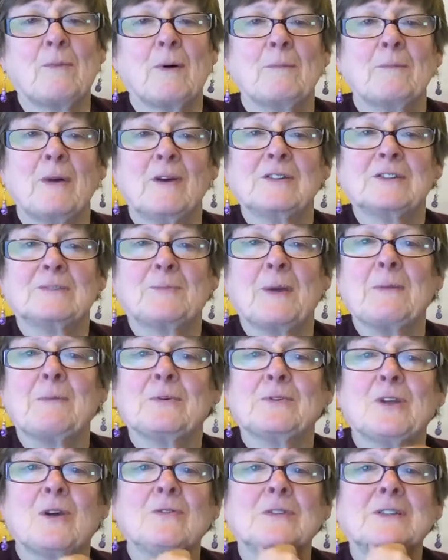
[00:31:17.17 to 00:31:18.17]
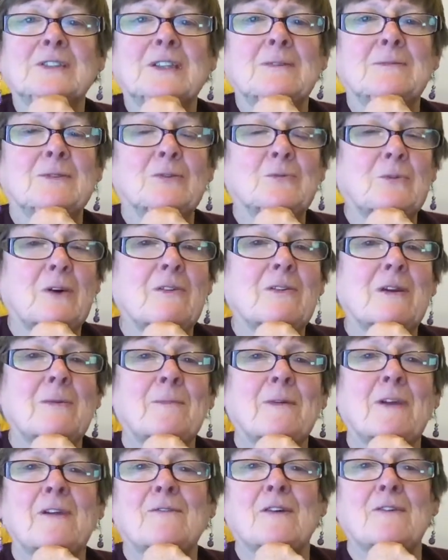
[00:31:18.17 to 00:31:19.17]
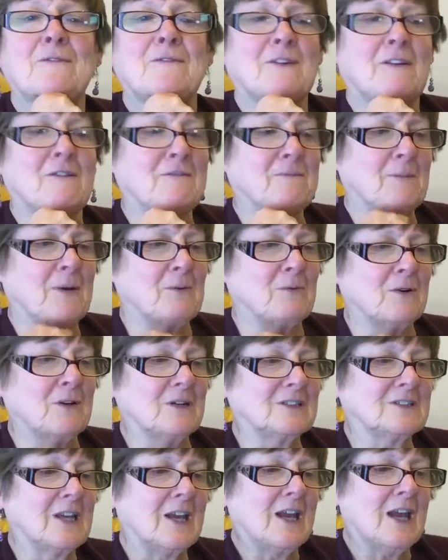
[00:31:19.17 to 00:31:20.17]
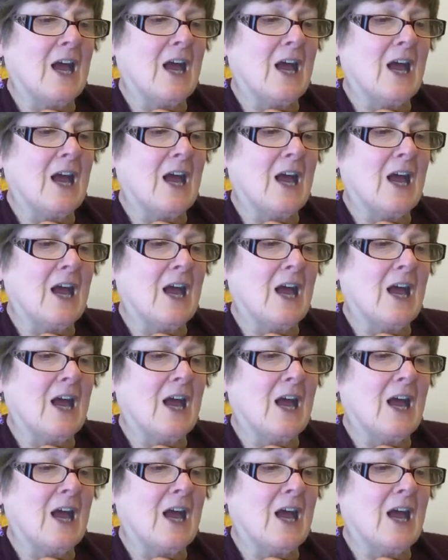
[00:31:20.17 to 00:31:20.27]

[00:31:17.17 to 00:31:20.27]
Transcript: but most people don't seem to worry if I fluff my words.